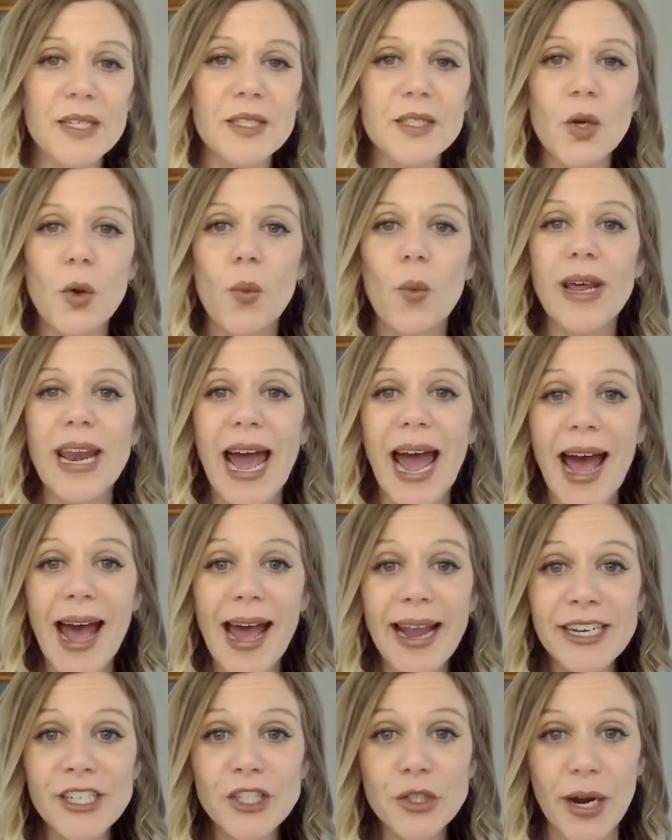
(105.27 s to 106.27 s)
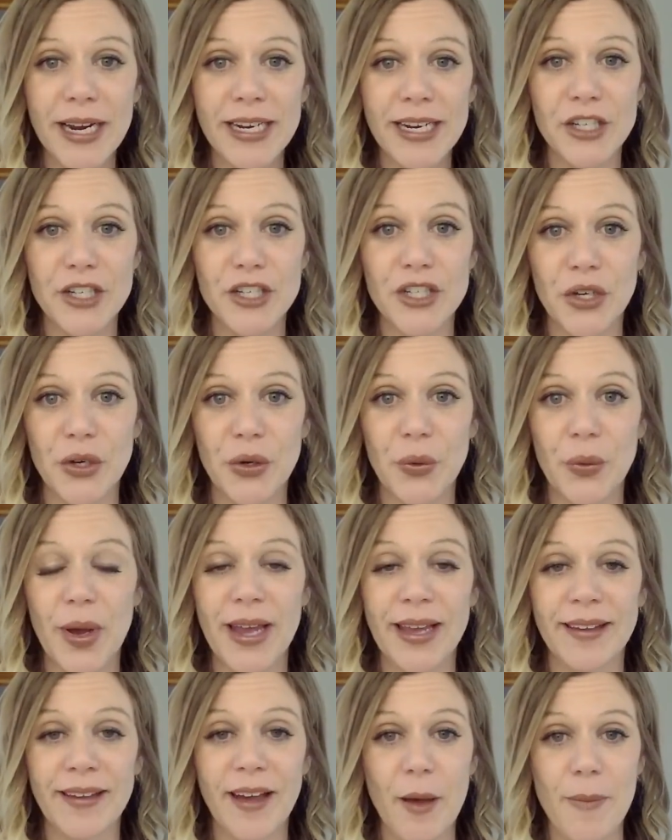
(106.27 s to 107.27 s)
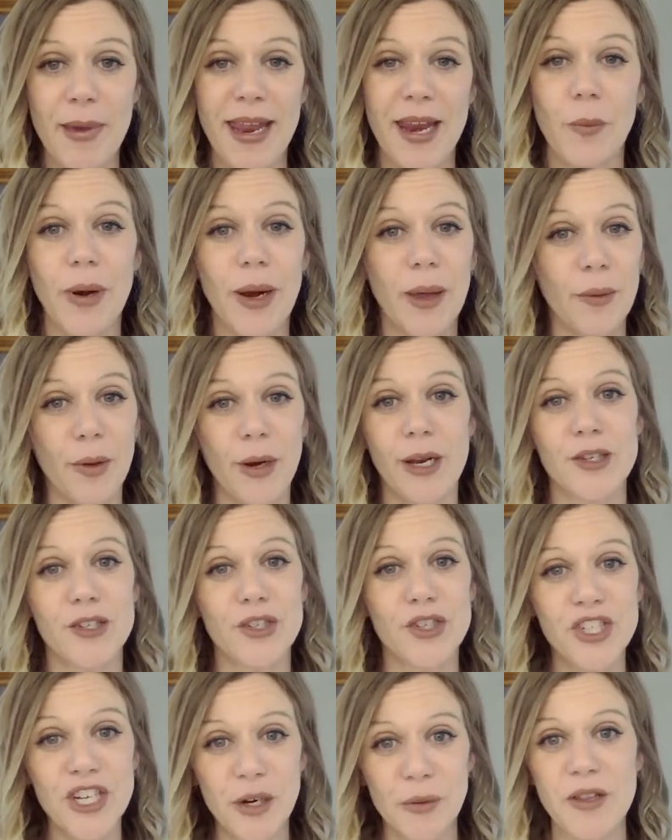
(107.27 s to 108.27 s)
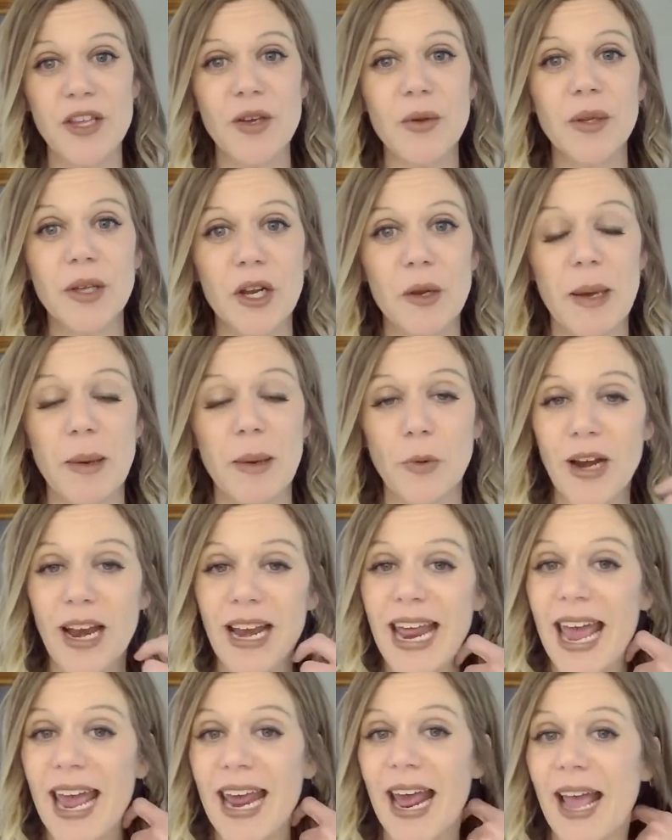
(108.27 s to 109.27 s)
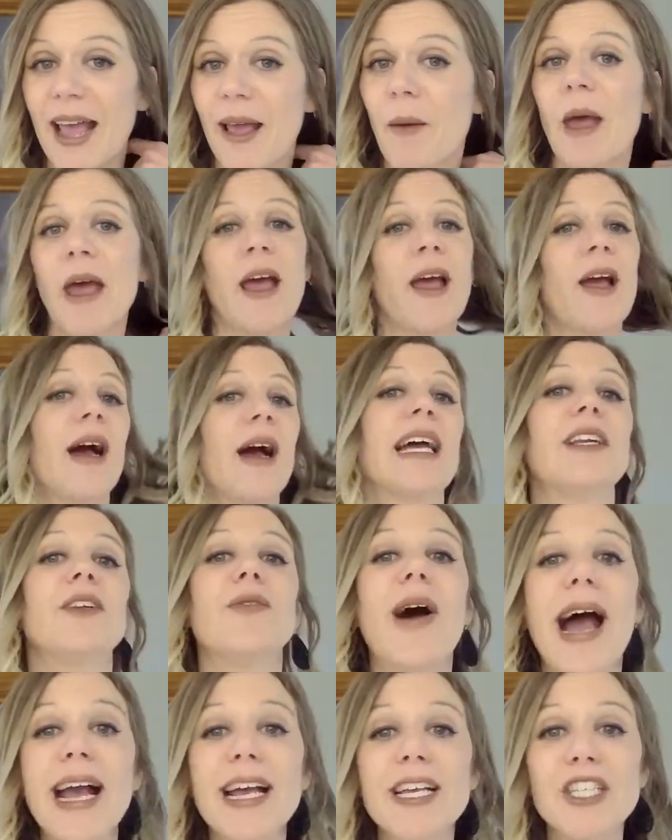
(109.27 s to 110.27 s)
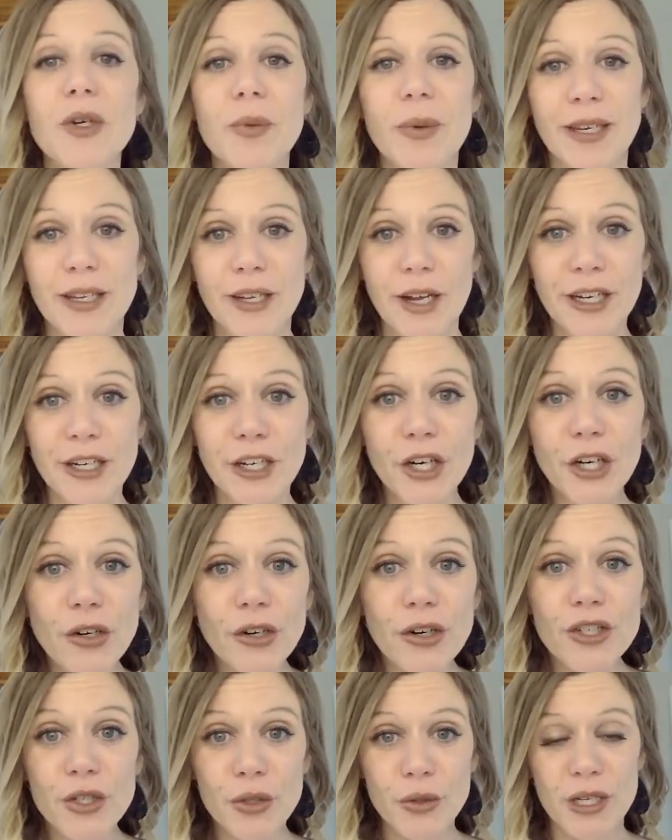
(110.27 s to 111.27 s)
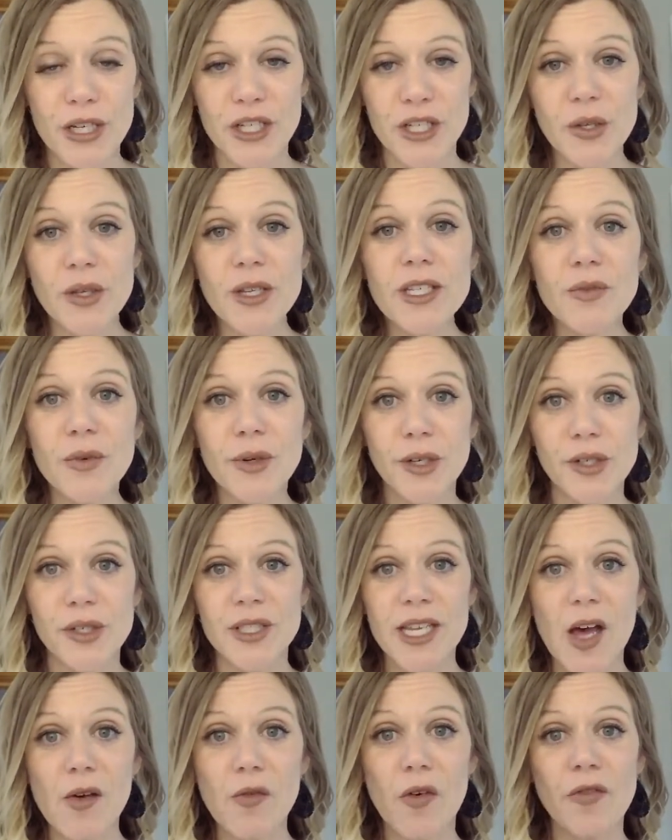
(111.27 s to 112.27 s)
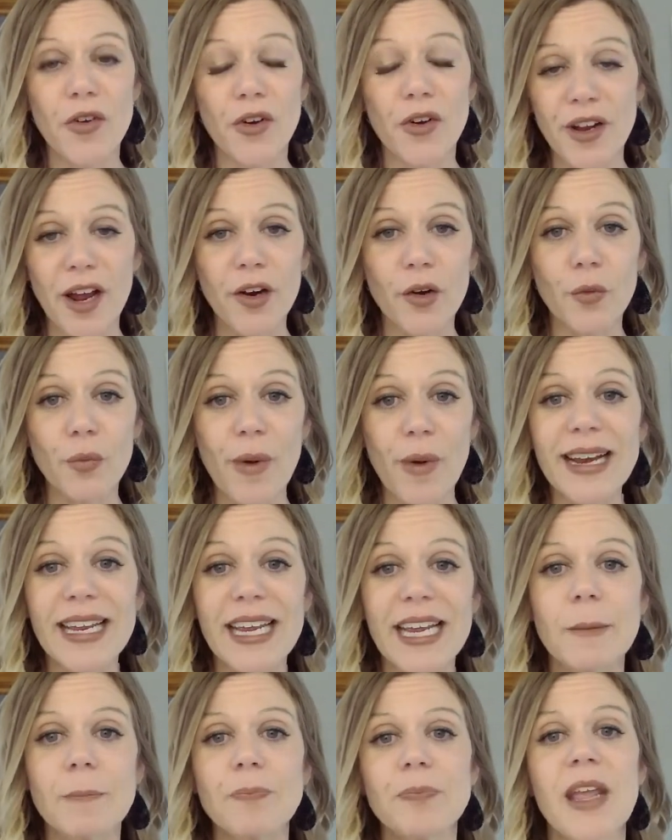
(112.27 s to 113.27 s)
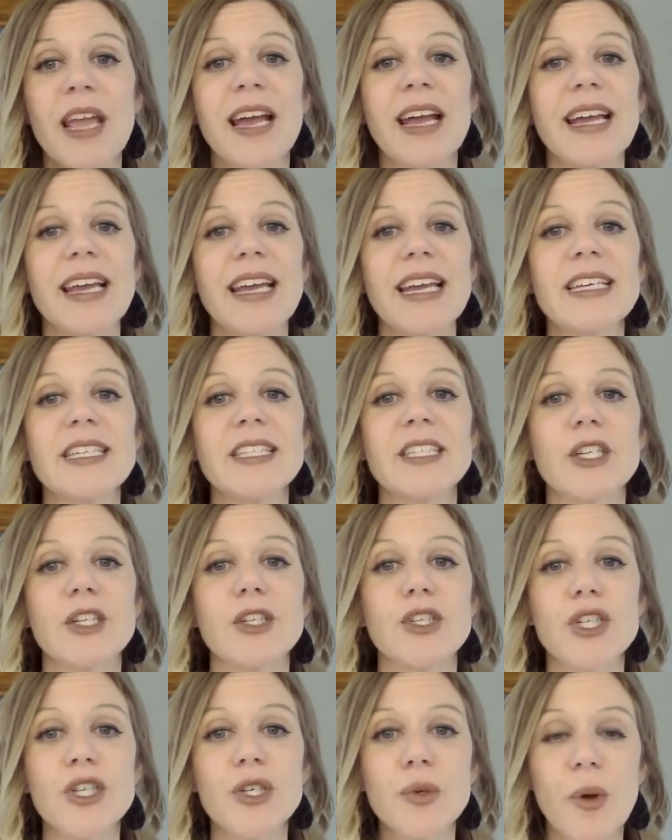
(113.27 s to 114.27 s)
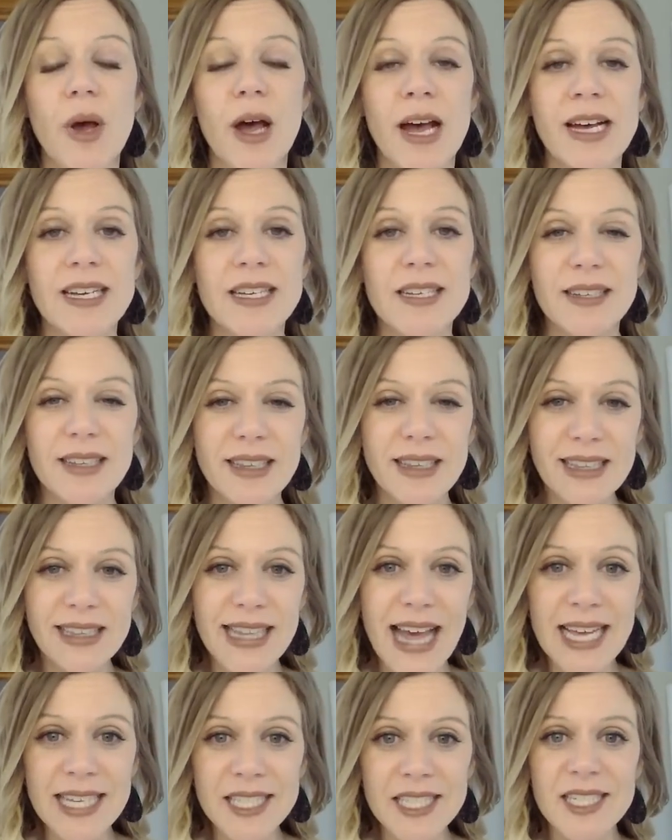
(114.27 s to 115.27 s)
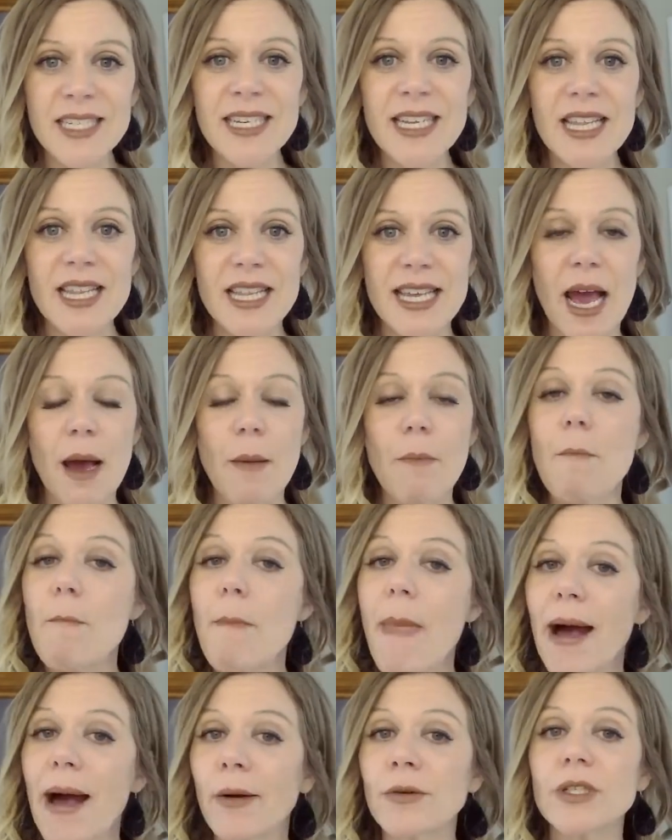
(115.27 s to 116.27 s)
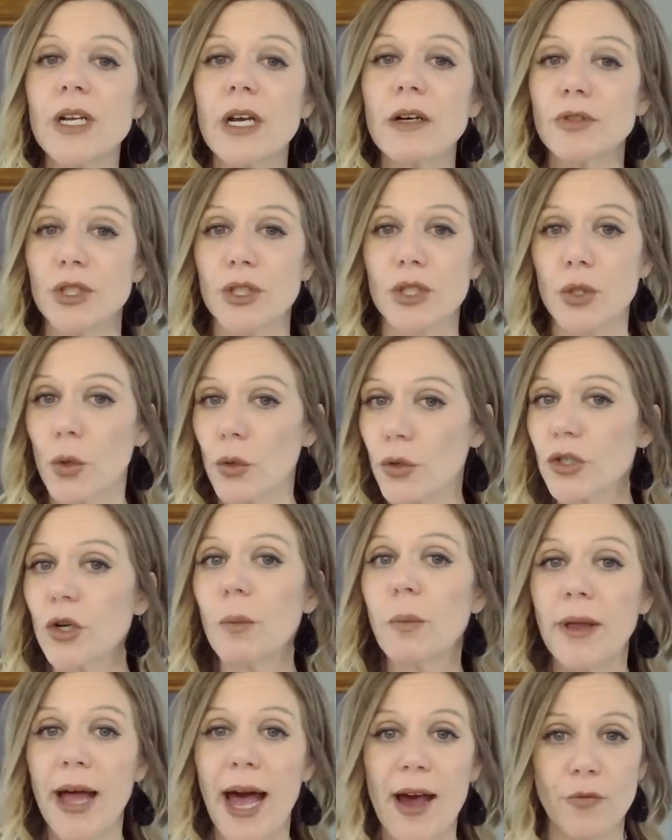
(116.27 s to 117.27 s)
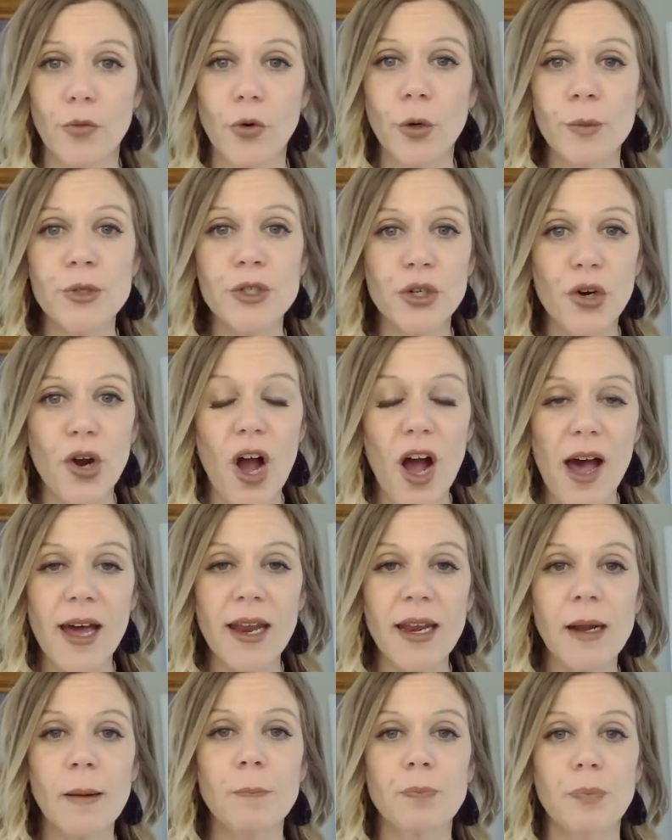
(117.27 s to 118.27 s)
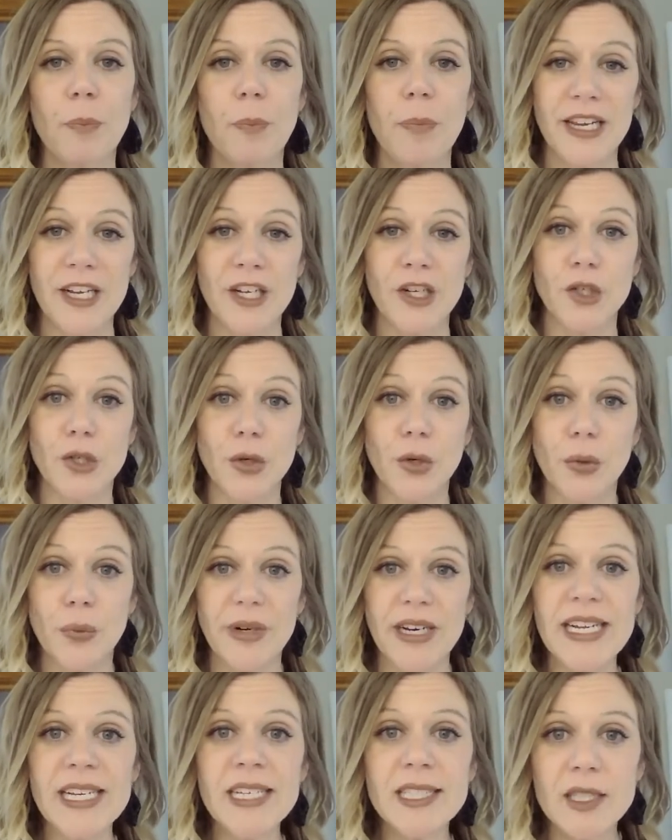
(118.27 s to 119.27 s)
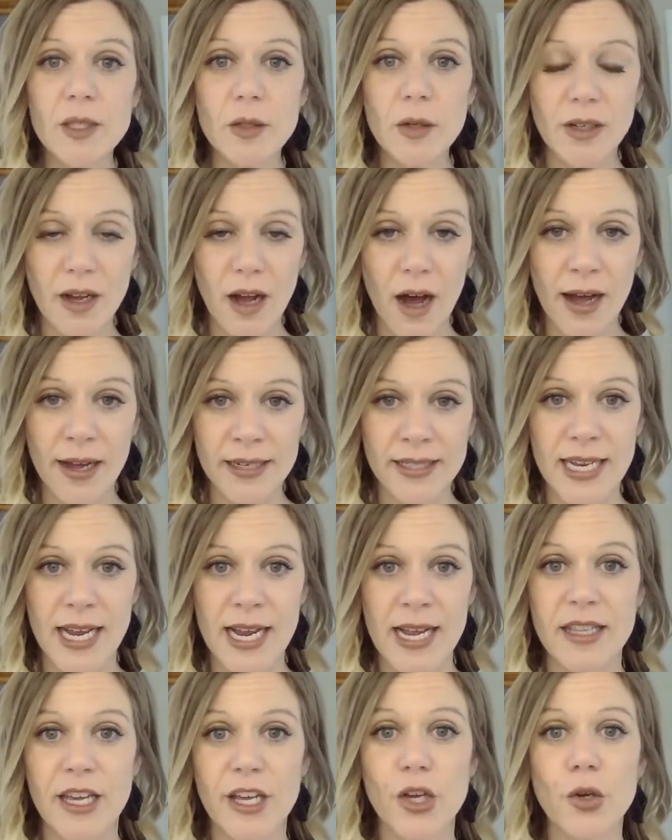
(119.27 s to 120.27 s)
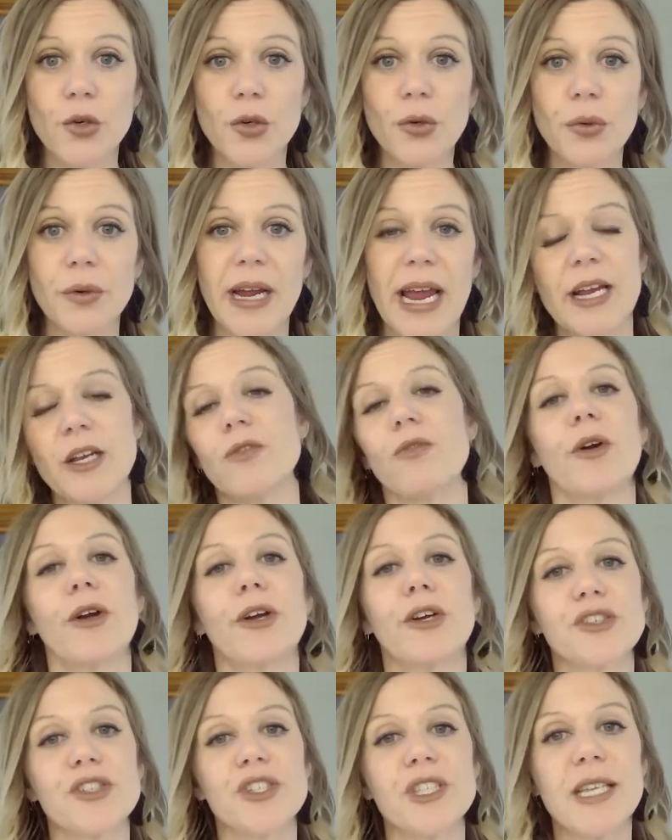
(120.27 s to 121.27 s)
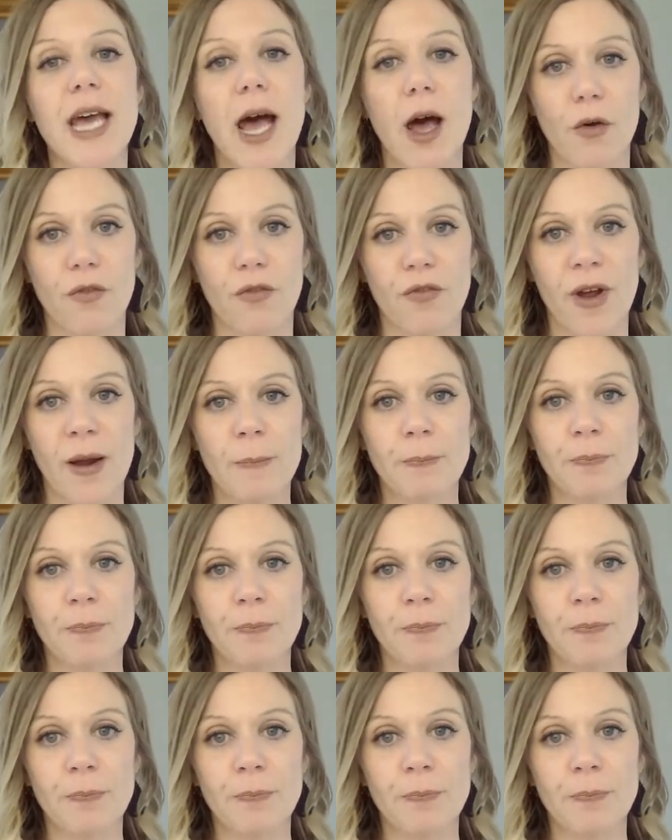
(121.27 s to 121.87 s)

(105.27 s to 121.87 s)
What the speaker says: So what I try to do and come in, and what I'm going to share with you a little bit more today, and I advise you and encourage you to do this for yourself if you're not already, is to lessen the amount of social platforms you're on, but increase content that you create for yourself.